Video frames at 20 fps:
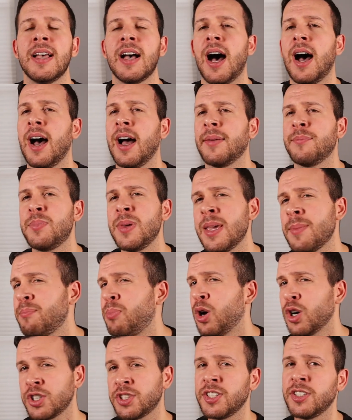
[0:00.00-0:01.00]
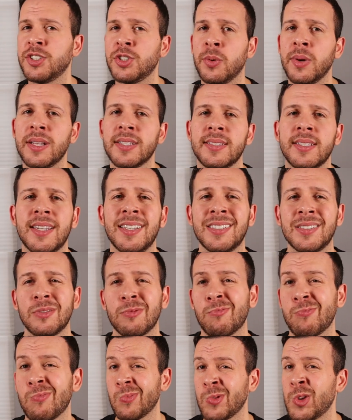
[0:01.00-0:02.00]
Uh, being pushed into it is,
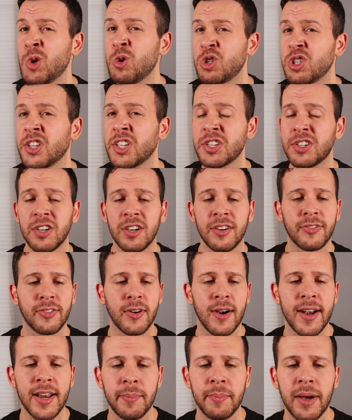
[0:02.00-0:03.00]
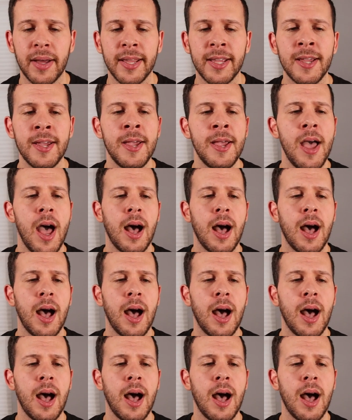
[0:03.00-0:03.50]
isn't usually good for anybody.